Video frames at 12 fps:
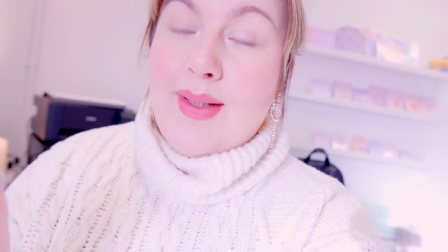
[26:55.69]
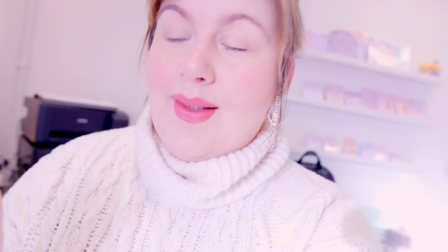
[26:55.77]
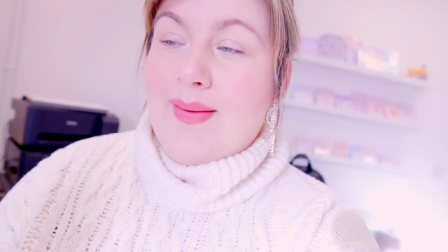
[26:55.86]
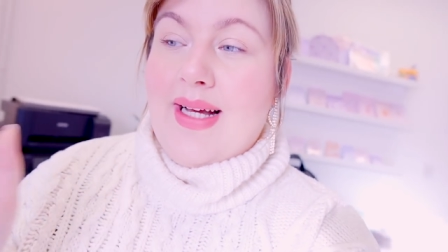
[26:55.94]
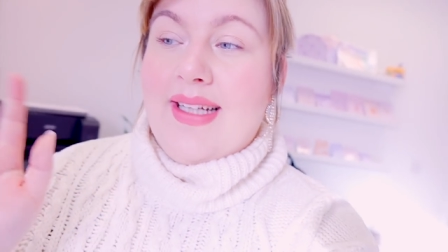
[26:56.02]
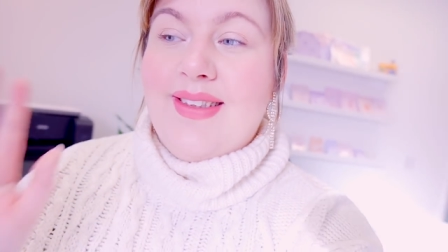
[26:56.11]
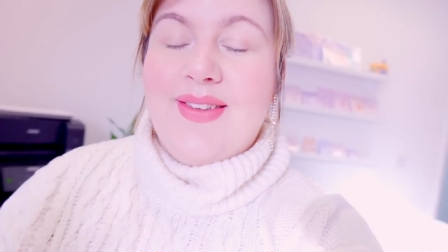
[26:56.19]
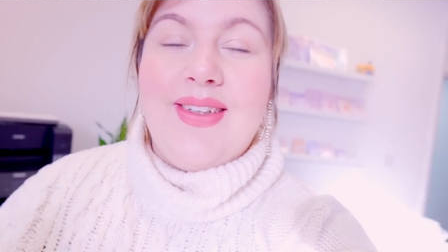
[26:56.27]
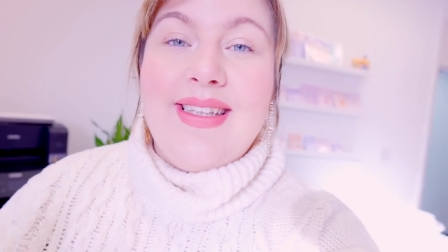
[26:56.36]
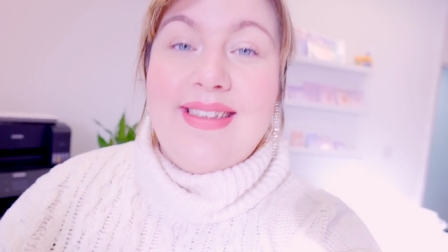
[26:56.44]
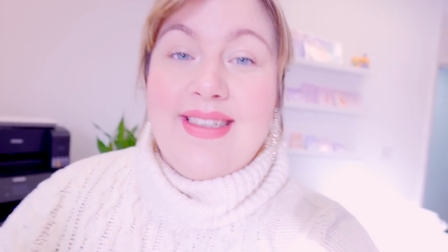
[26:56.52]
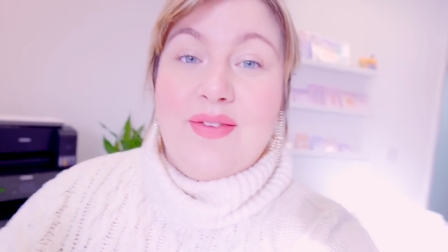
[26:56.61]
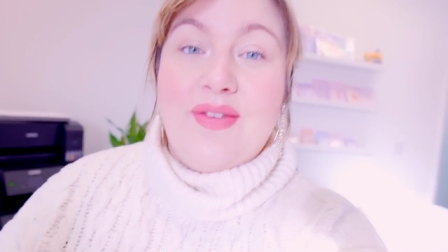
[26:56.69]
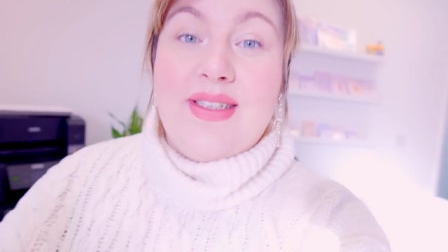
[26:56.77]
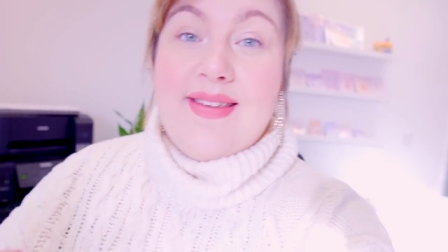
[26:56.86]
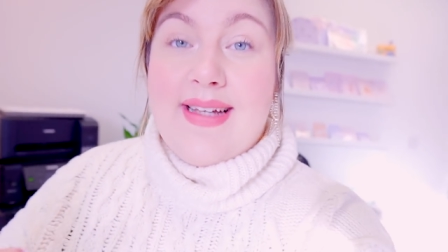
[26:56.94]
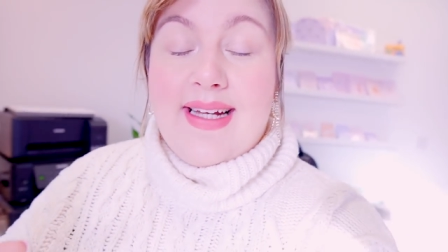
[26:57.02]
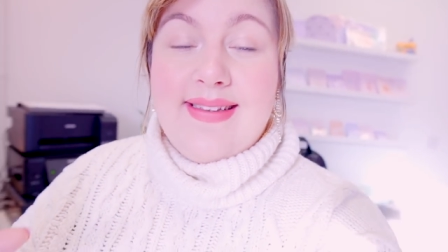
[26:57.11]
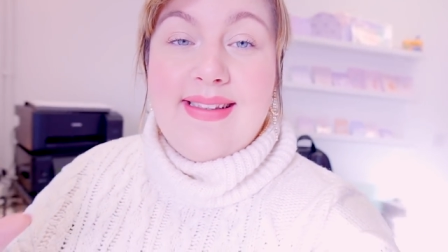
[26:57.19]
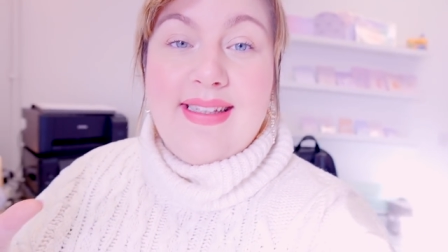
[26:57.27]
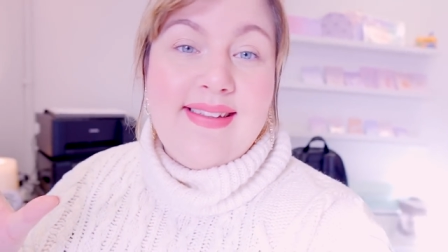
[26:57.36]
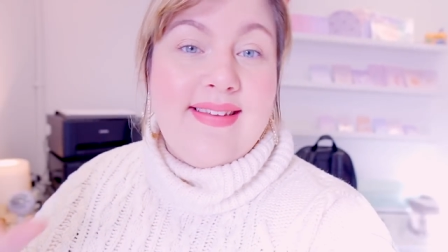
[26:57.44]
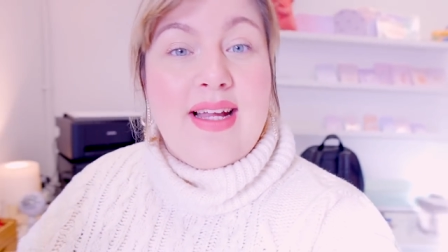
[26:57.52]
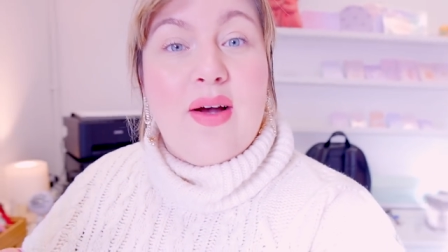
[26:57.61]
Anyway, I'll show you the different designs. At
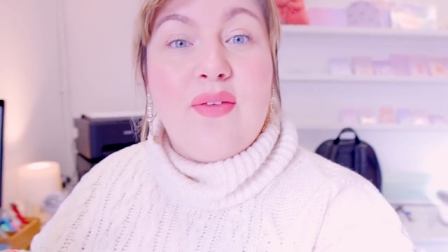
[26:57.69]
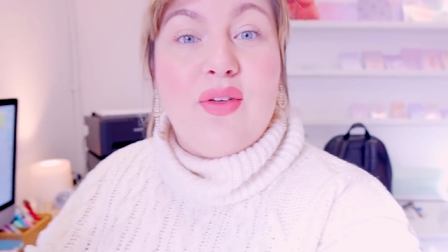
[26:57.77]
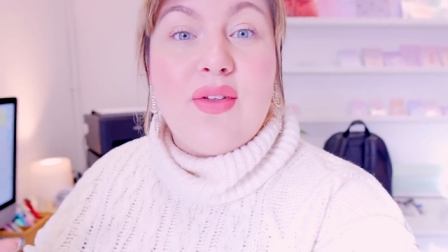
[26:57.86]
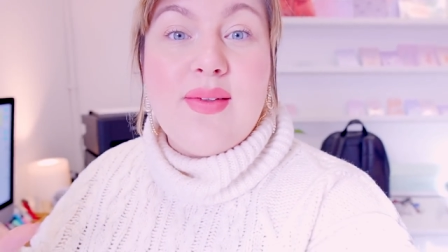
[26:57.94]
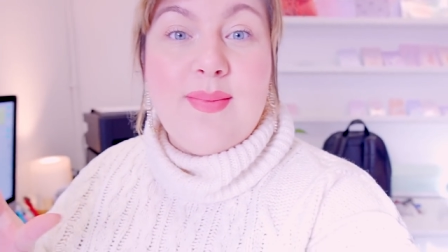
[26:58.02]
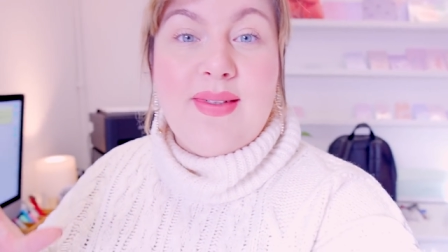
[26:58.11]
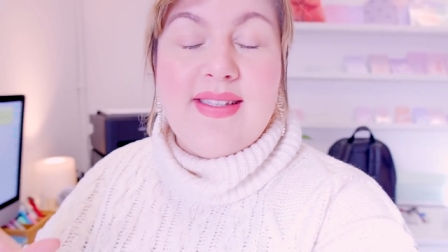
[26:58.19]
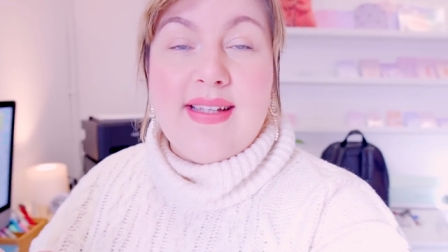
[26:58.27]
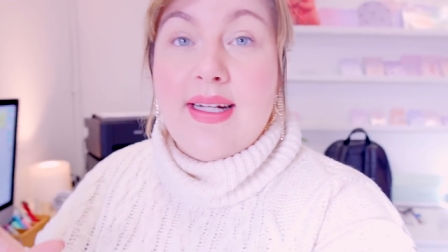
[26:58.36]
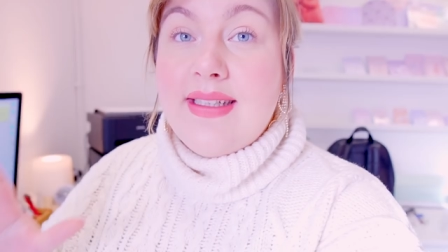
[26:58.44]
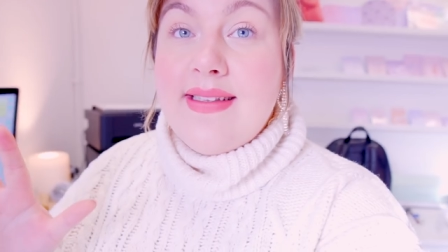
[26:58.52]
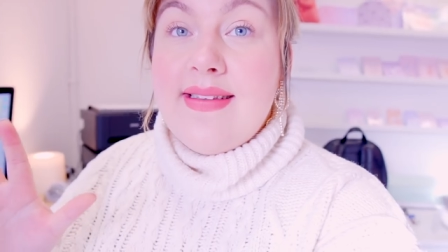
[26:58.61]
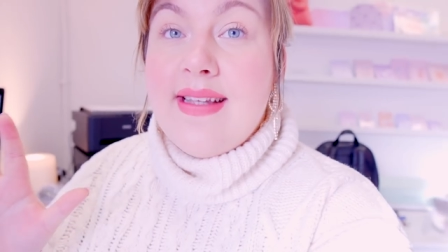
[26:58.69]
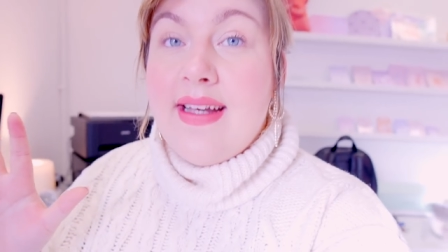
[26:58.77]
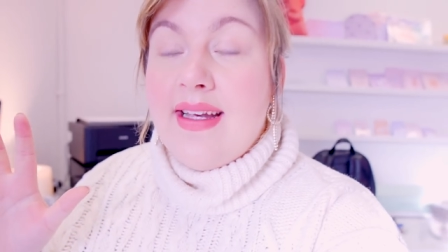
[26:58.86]
least now I've got some designs